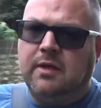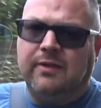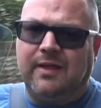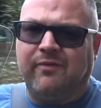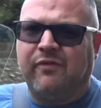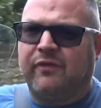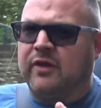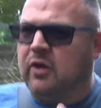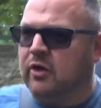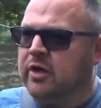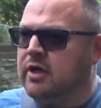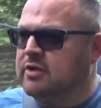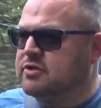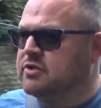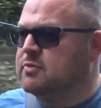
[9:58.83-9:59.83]
The other thing that I
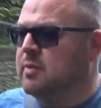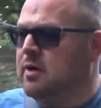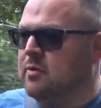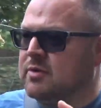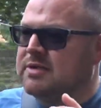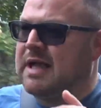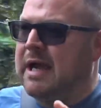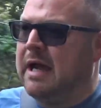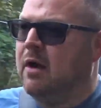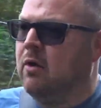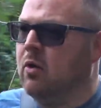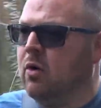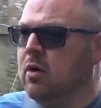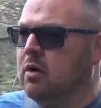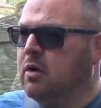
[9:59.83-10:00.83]
noticed as well was how
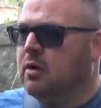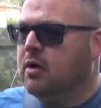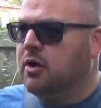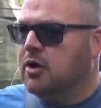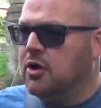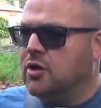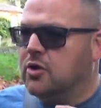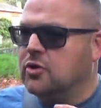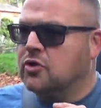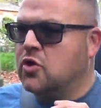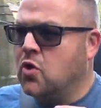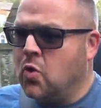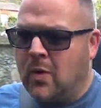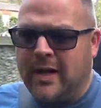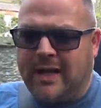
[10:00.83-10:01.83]

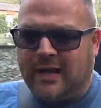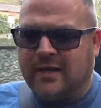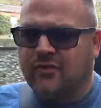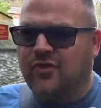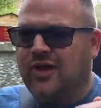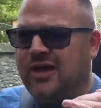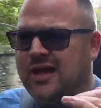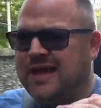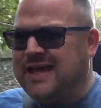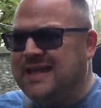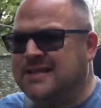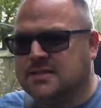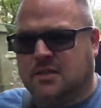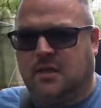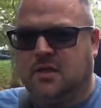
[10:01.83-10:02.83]
quick the
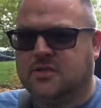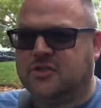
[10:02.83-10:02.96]
heater